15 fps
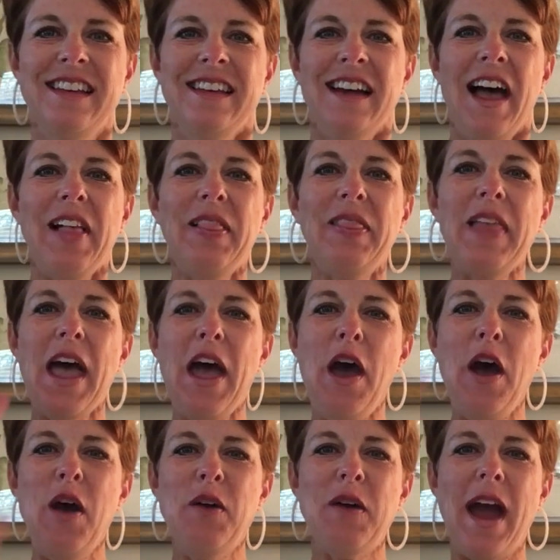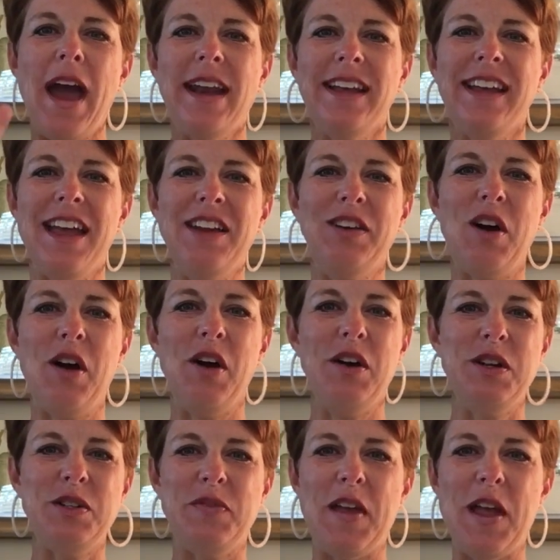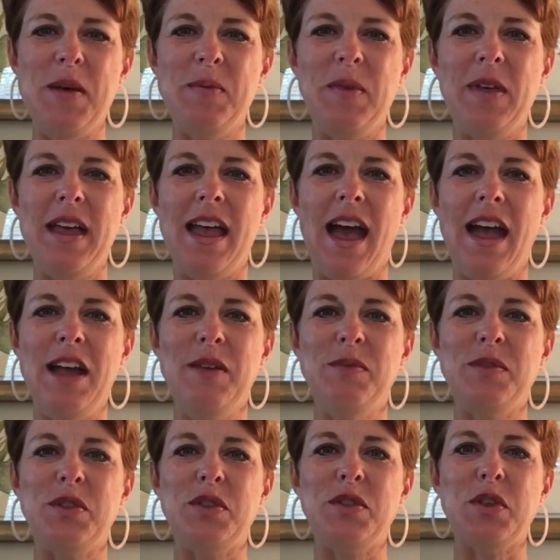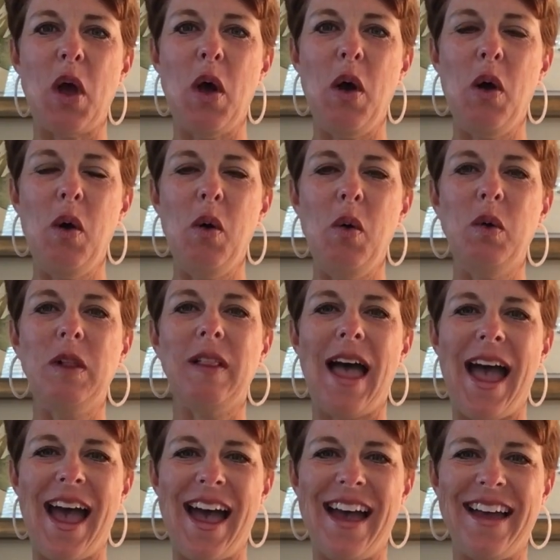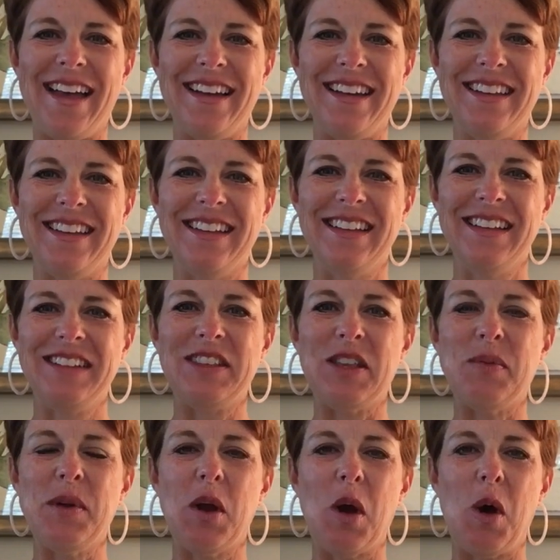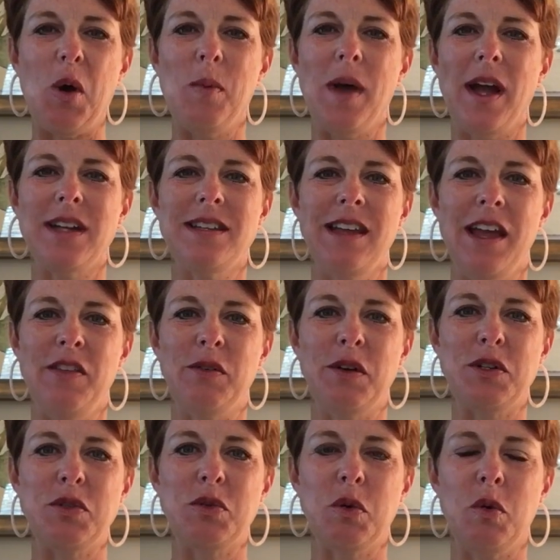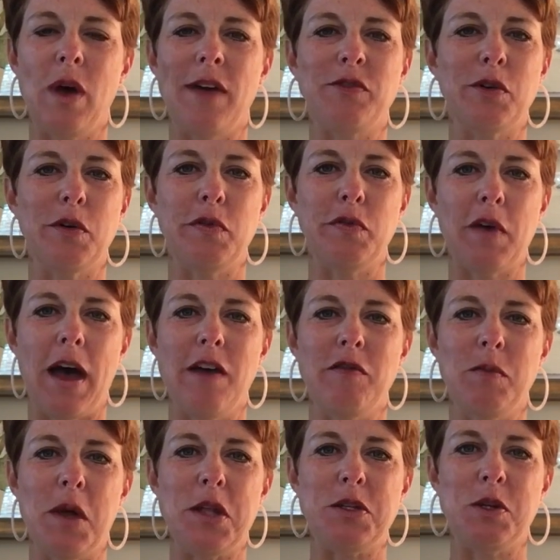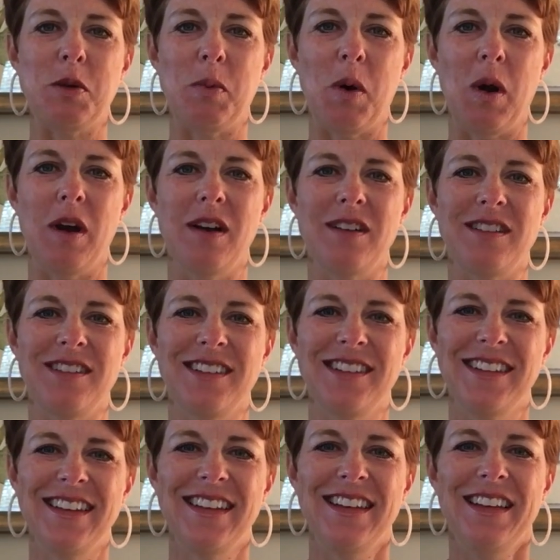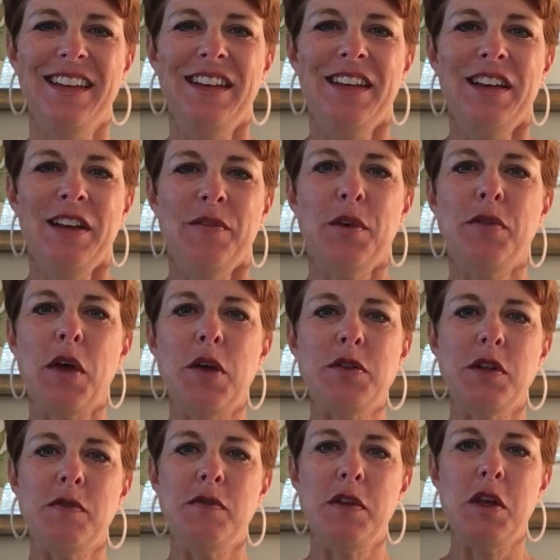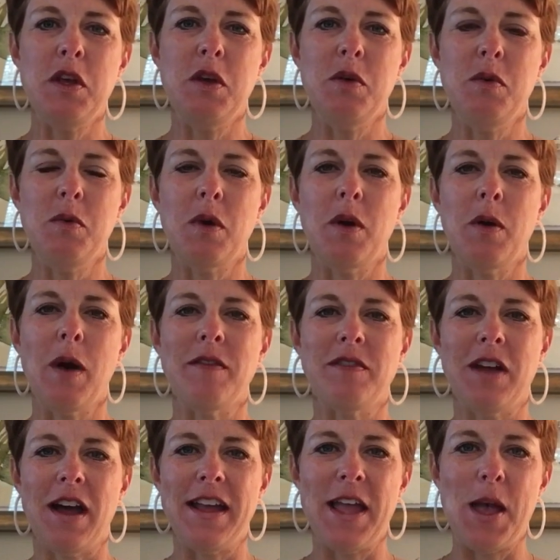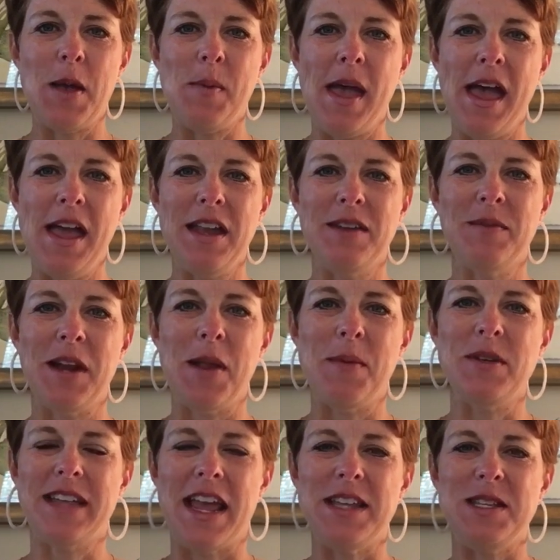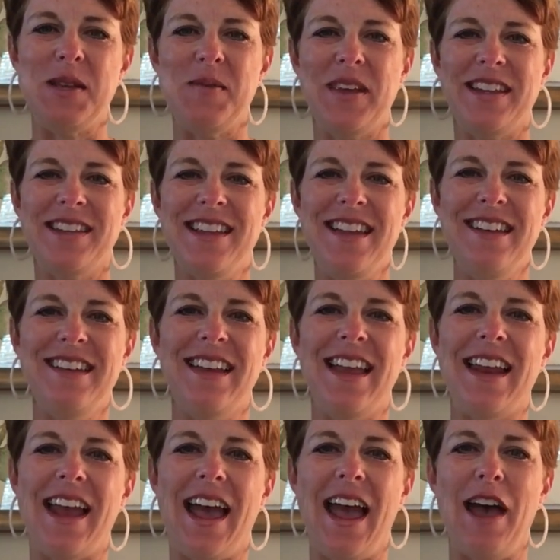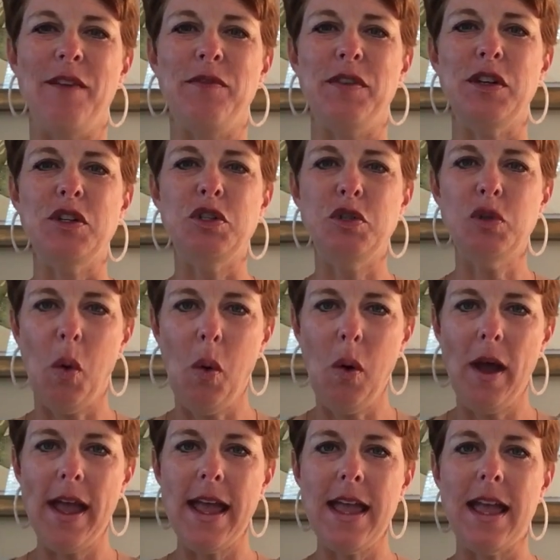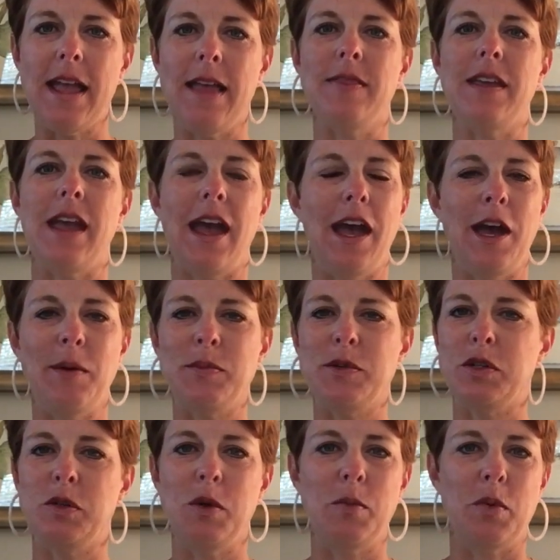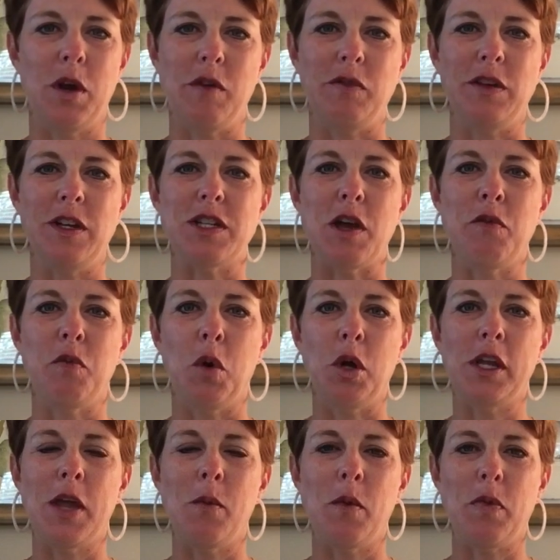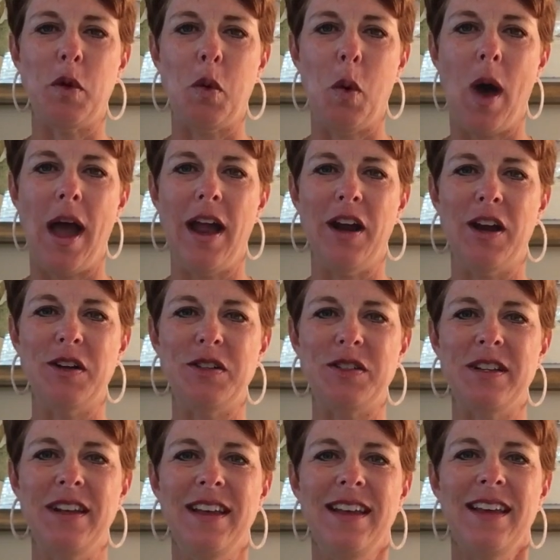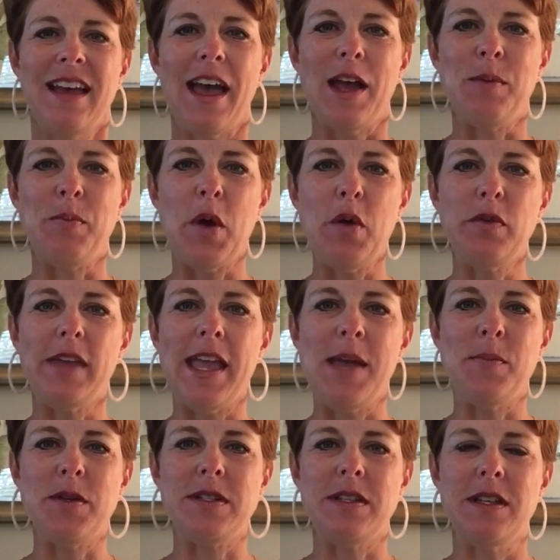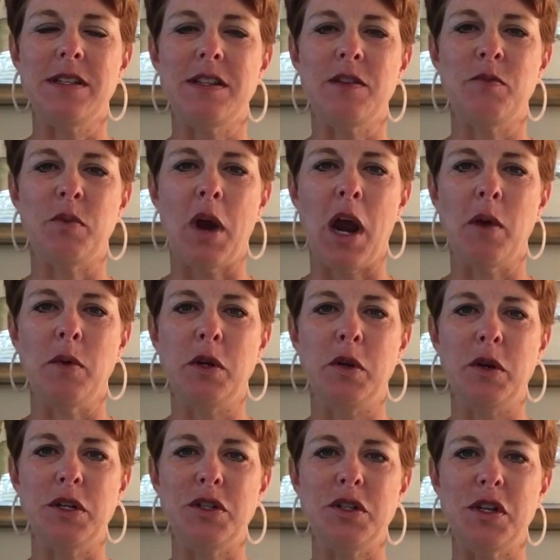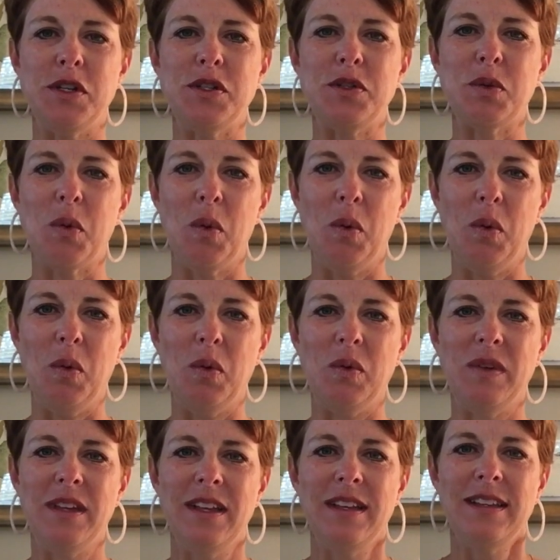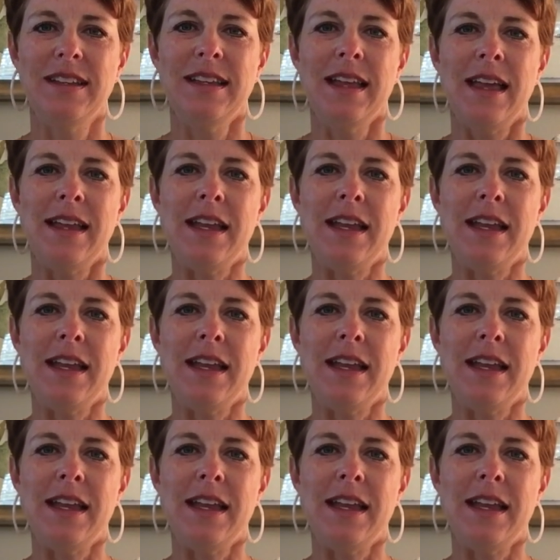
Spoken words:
Hello, Radica and Karis family. I am so glad that we are all back together at school after 5 months apart. For those of you who have not yet met, my name is Casey Mixon, and I have the joy and the absolute privilege of working with the choirs at both campuses of Briarwood Christian School. You